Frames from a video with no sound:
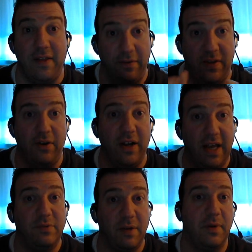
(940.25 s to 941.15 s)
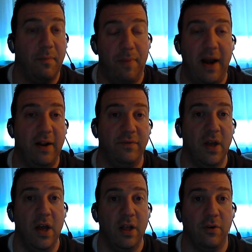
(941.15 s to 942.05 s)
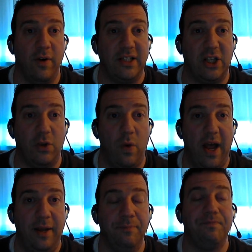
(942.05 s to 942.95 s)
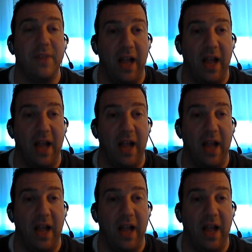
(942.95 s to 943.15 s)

I think if Terry keeps them competitive the rest of the way,